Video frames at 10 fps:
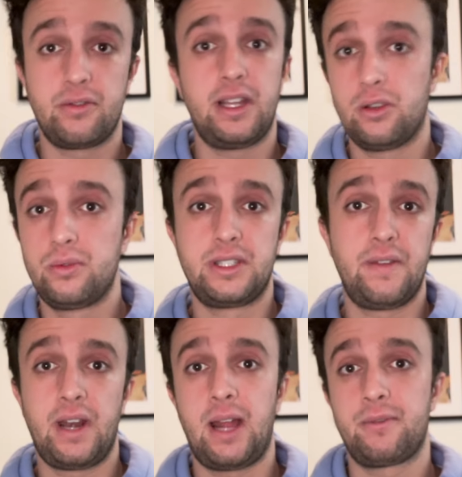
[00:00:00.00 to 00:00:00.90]
year, they lose
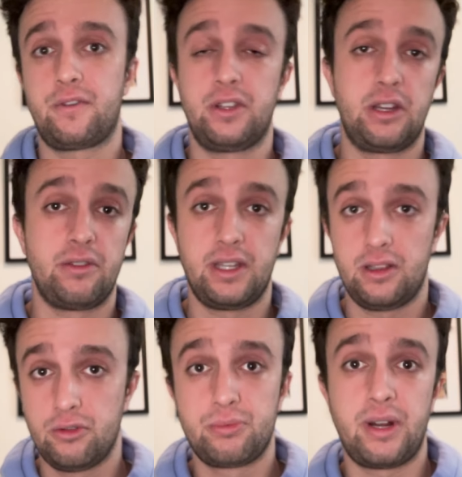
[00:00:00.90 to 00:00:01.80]
Steven Adams for the year. They
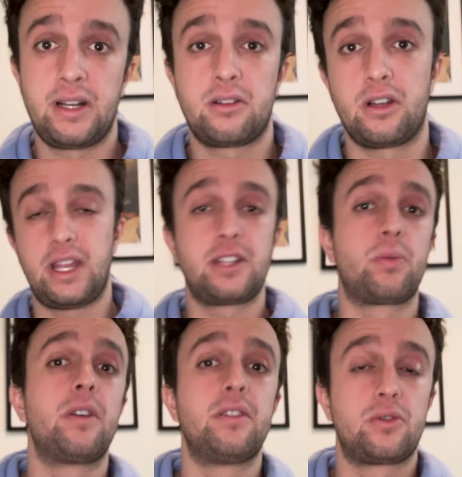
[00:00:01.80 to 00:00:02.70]
lose Brandon Clark. That's
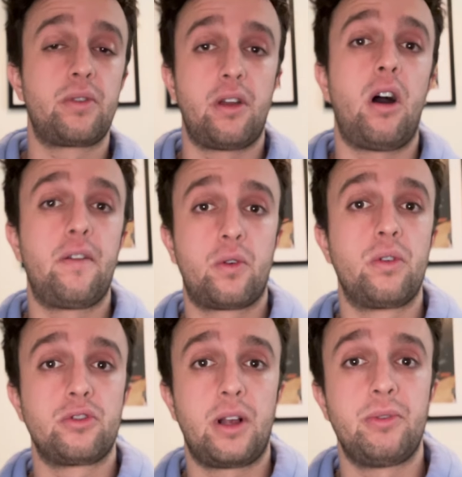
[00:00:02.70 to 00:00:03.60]
where sort of the
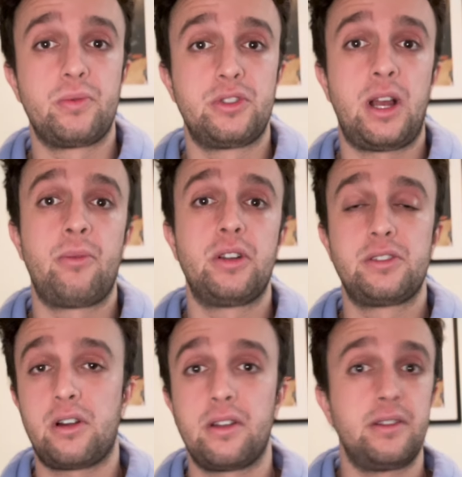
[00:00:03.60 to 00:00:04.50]
off-court troubles with Ja Morant
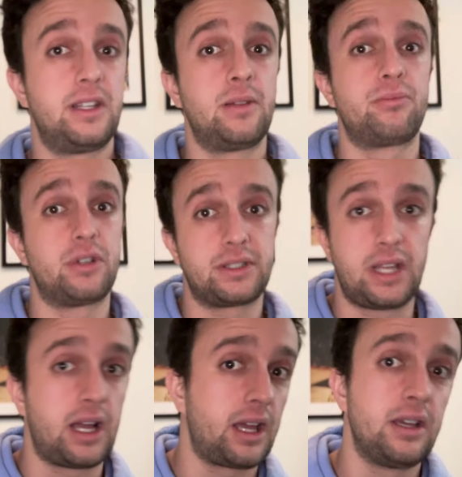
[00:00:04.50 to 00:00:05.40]
started. The Dylan Brooks
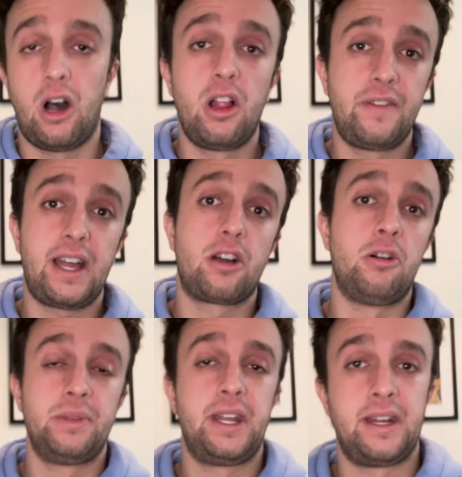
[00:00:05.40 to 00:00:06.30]
saga. All of that
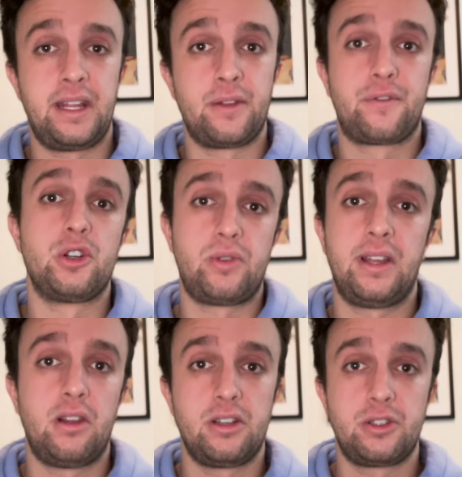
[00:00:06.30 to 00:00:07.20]
culminated in the first round
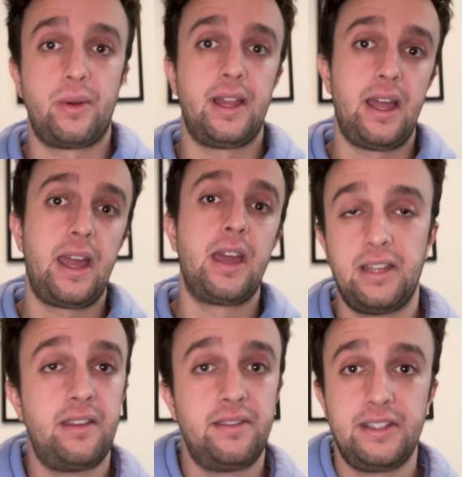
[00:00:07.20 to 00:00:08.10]
loss to LA. And
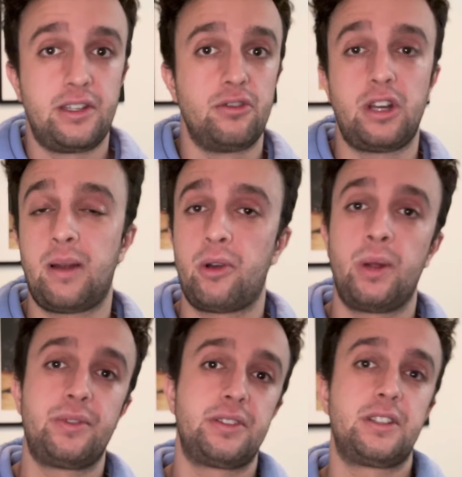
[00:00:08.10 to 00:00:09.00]
then this year, Ja Morant
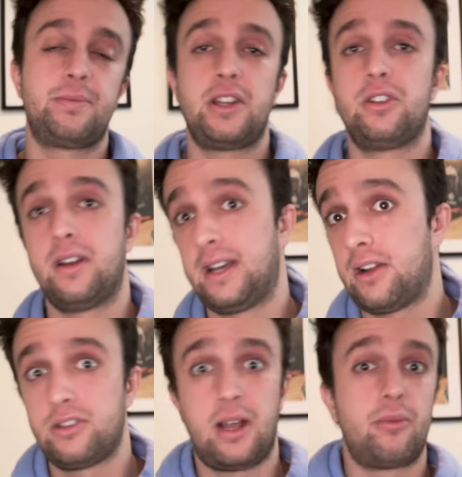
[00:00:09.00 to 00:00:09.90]
with the suspension.
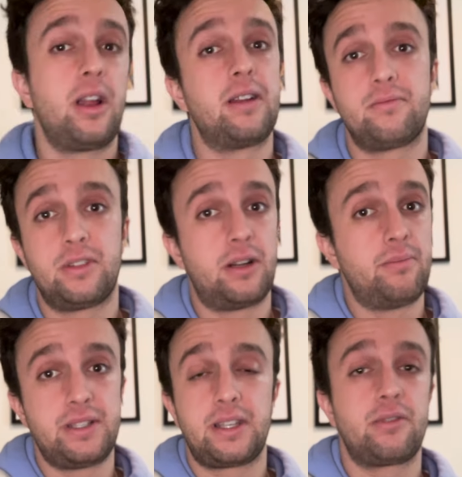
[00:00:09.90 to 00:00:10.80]
Now Ja Morant, you know,
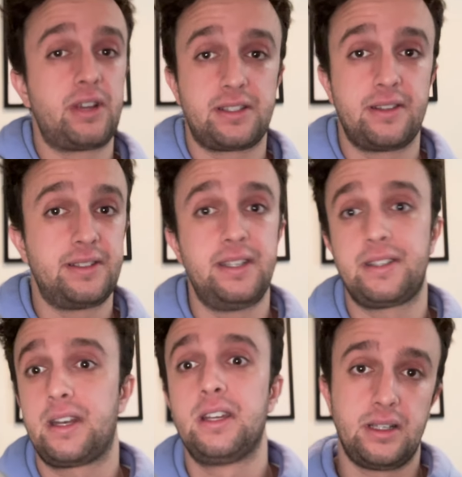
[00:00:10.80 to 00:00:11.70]
missing the rest of the
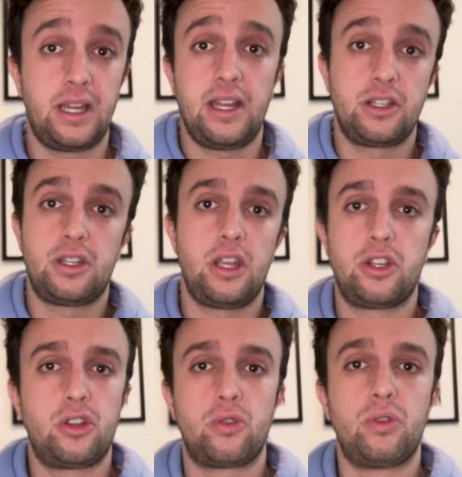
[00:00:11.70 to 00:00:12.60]
season. Again,
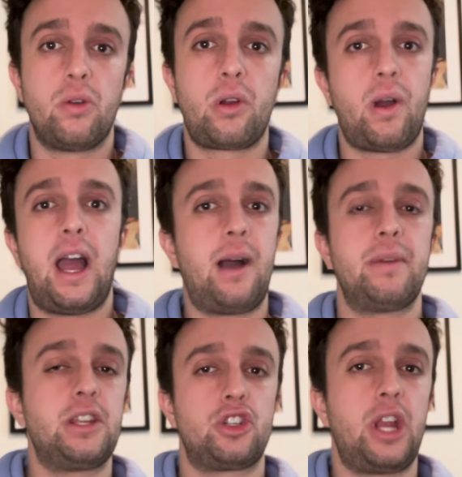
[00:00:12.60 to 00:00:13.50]
you don't know how
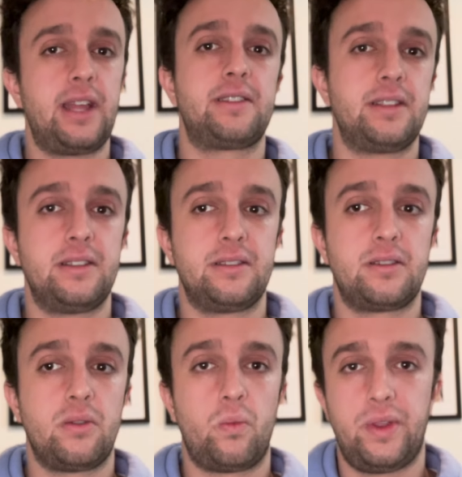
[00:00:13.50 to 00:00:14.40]
many chances
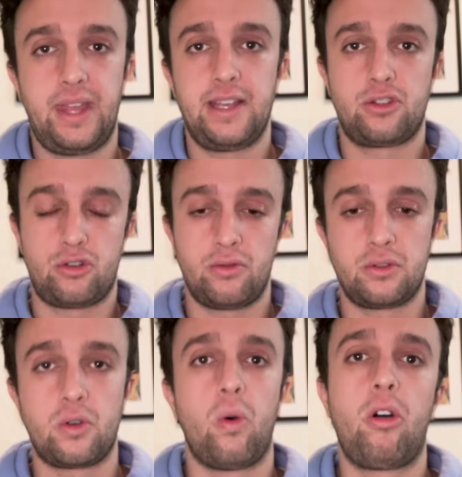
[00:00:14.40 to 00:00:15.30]
with a certain
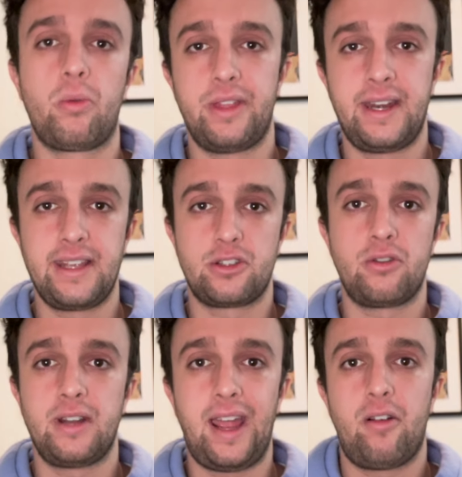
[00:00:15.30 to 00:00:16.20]
core, within a
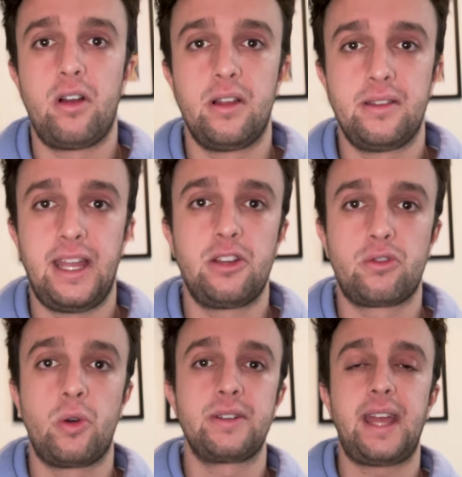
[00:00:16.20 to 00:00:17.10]
certain era, that you're
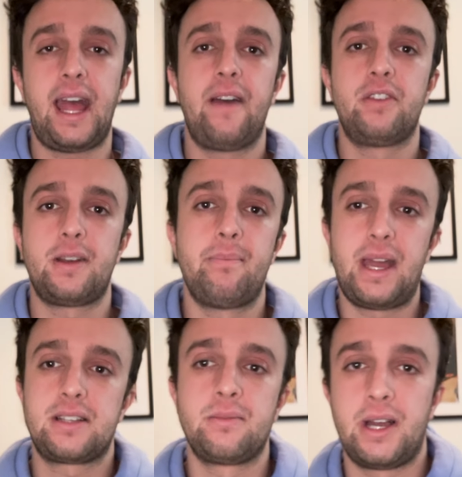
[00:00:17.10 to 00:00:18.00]
going to have to
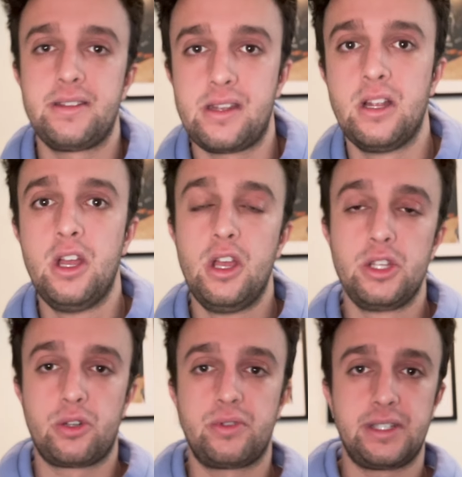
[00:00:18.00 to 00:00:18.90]
maximize it.
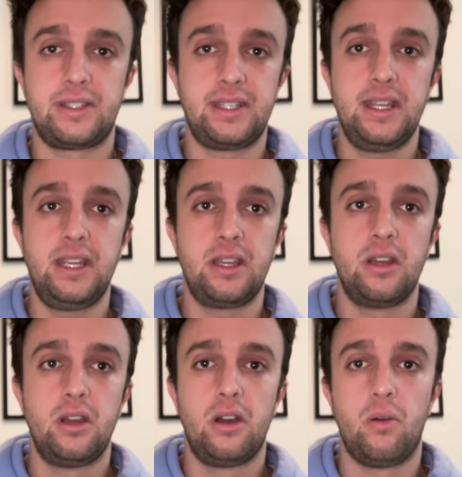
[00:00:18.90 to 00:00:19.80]
So to see
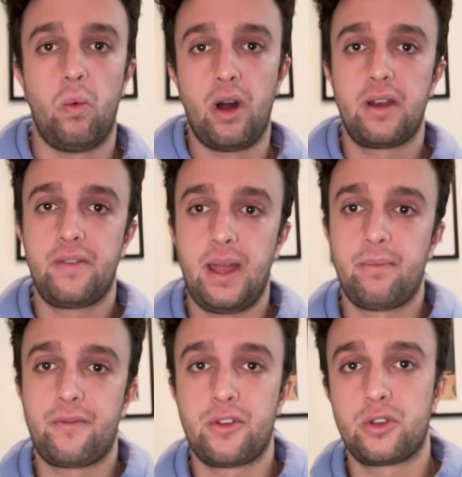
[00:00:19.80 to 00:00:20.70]
one of them
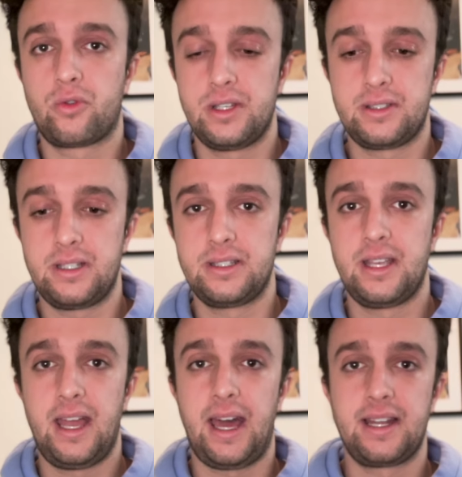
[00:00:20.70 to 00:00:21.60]
for the Grizzlies
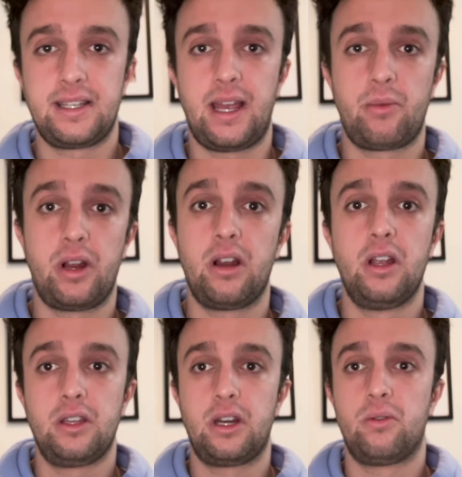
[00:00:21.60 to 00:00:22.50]
at a time where,
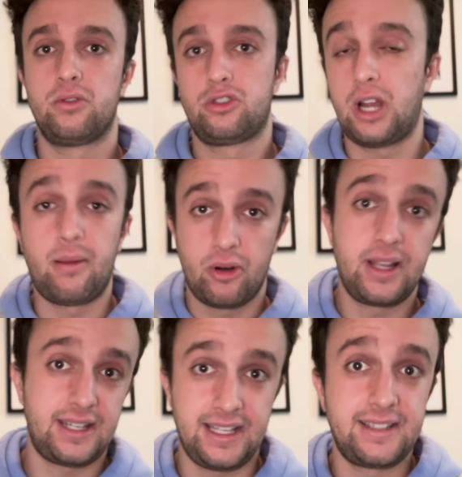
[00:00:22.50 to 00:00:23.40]
you know, Ja Morant
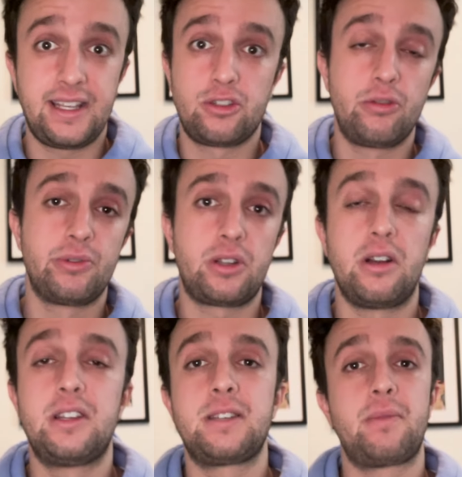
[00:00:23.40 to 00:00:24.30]
is a superstar.
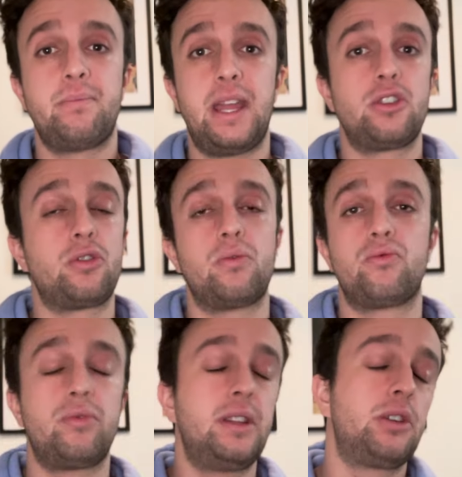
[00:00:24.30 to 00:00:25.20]
Desmond Bane showed
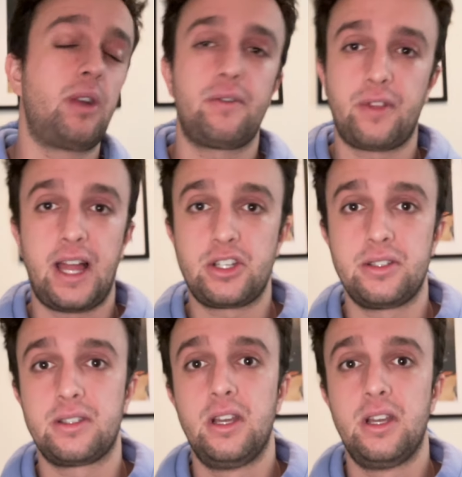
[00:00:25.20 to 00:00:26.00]
really great flashes